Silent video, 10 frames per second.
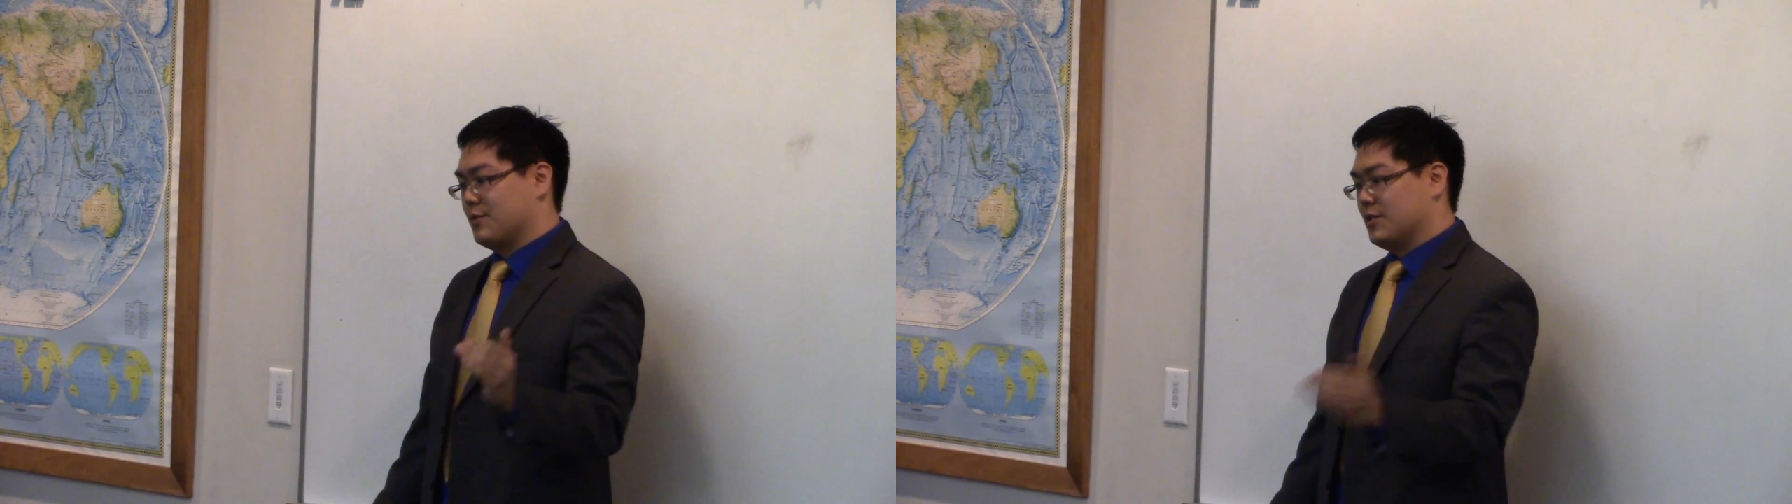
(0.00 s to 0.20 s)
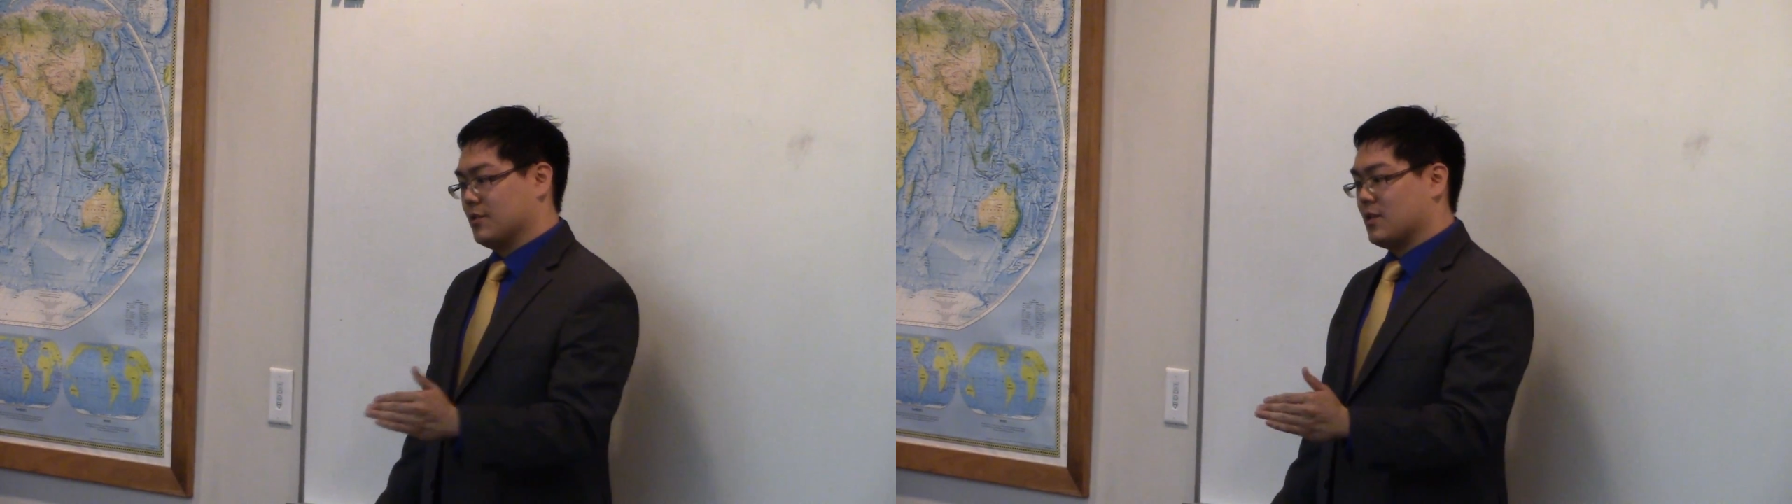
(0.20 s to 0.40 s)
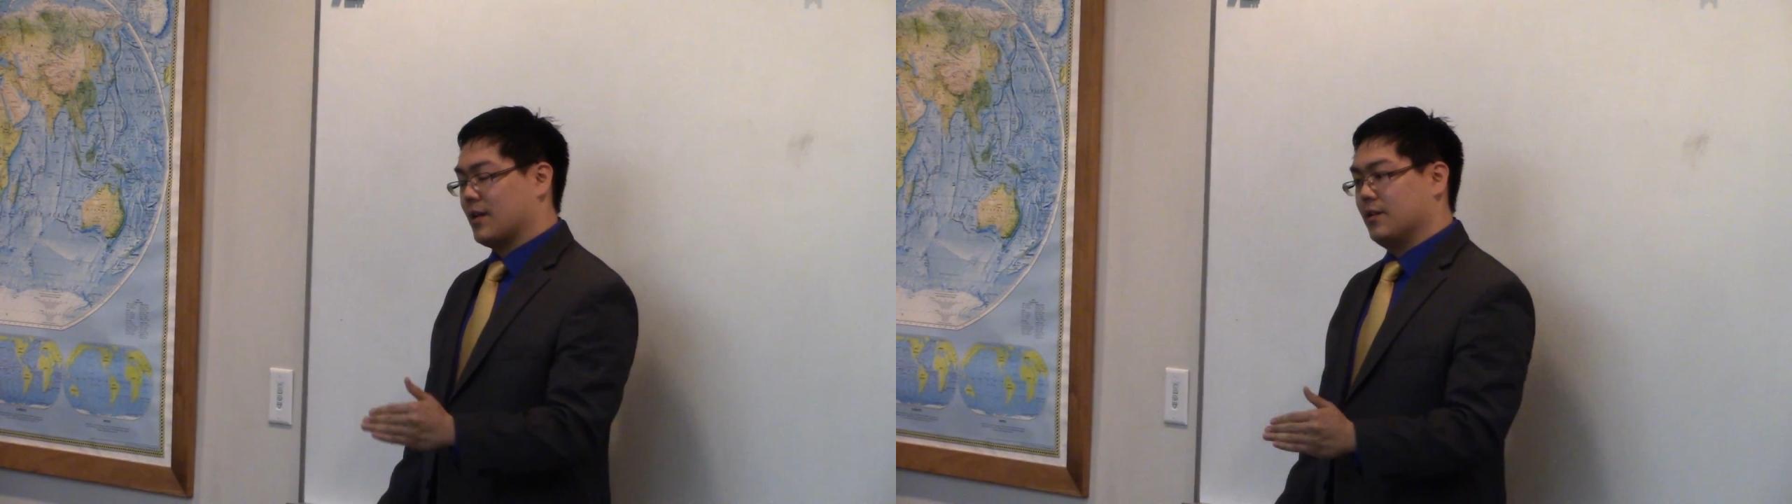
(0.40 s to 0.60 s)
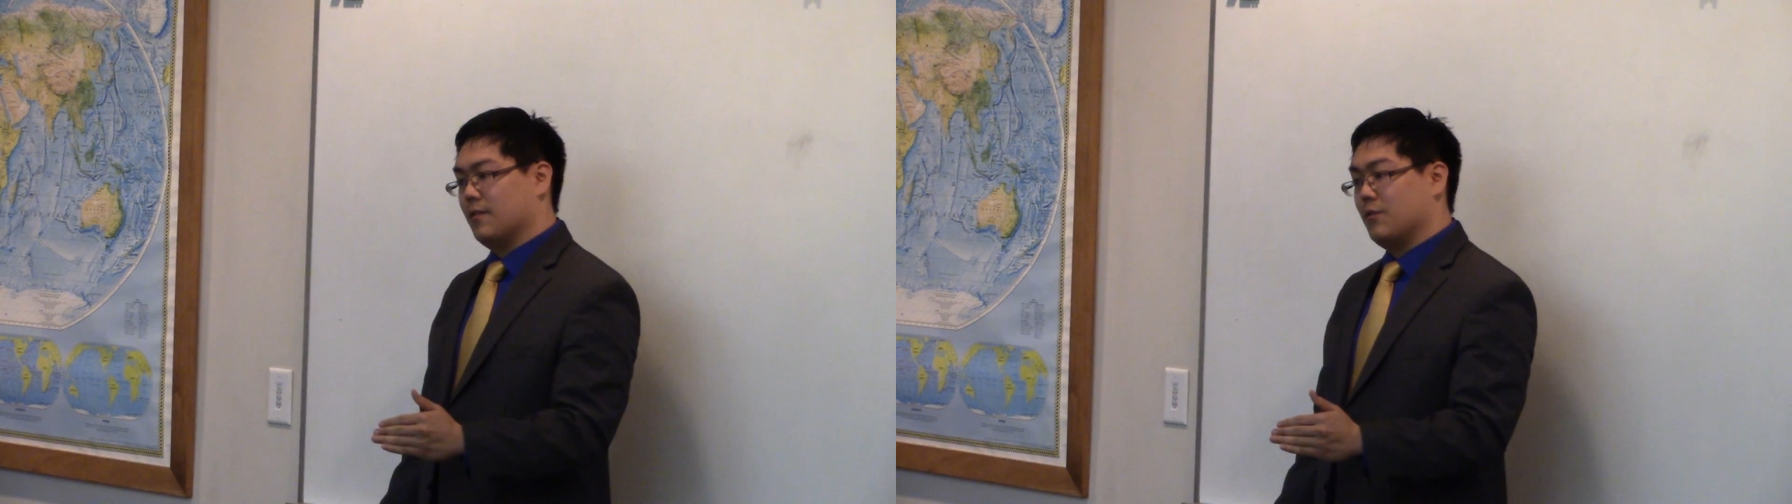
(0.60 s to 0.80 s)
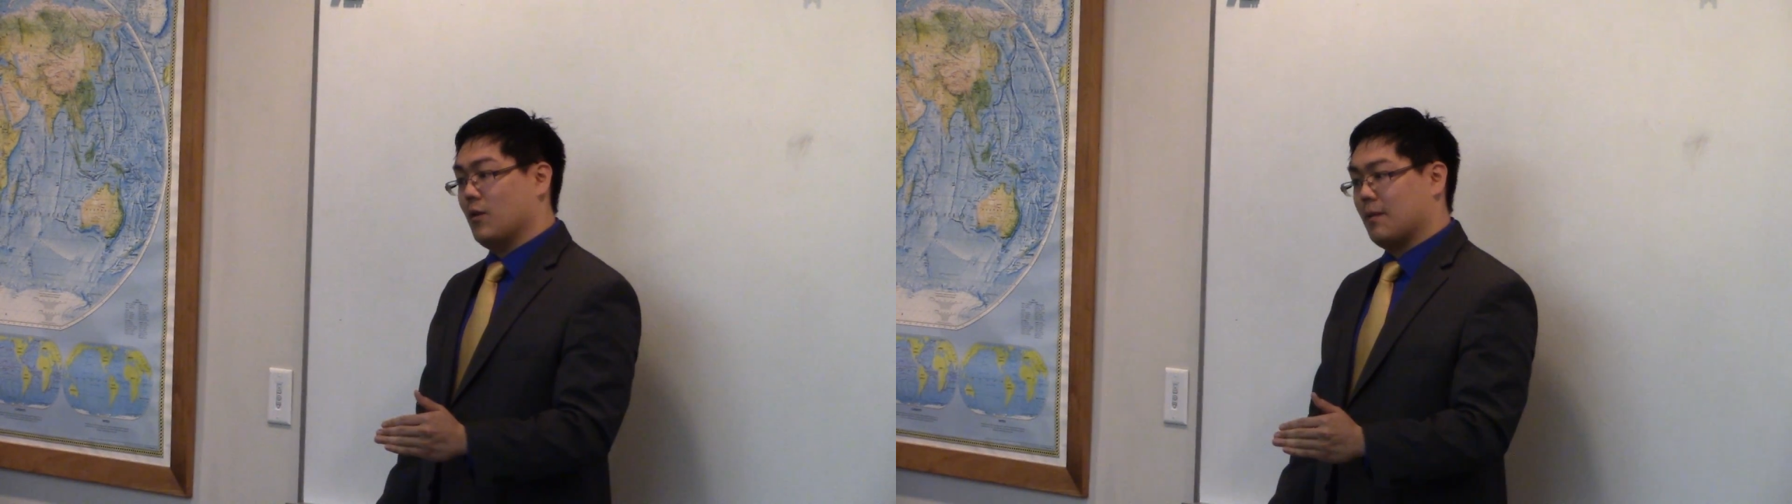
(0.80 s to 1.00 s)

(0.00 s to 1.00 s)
still talking to a few